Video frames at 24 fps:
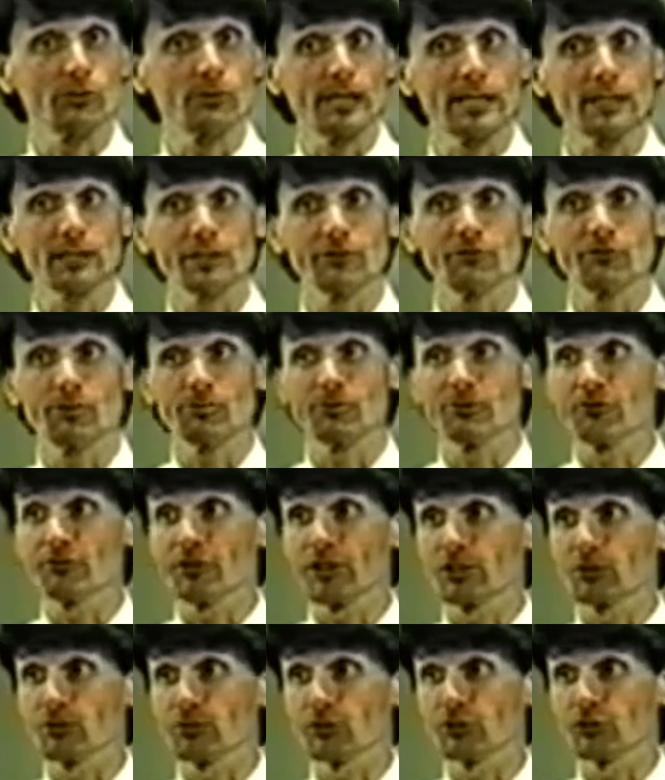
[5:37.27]
directly from the
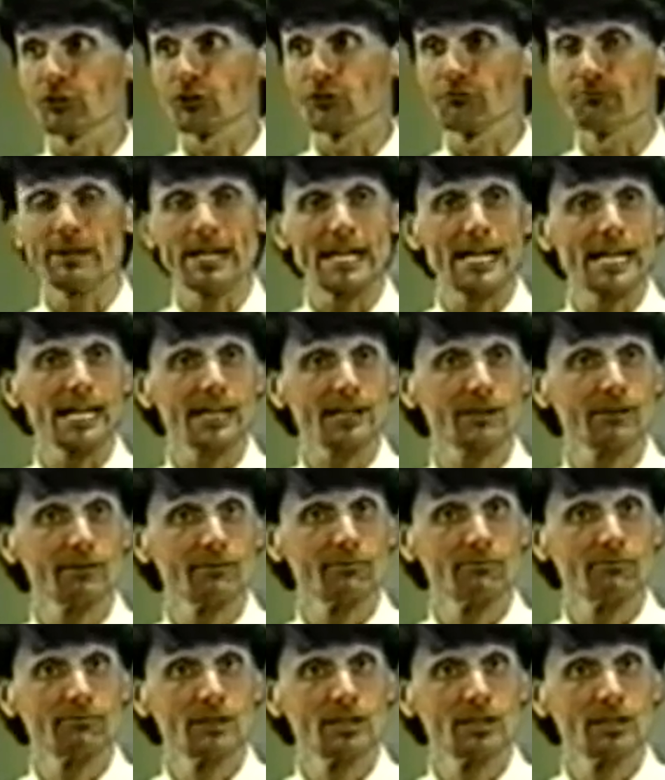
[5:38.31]
Federal Reserve Bank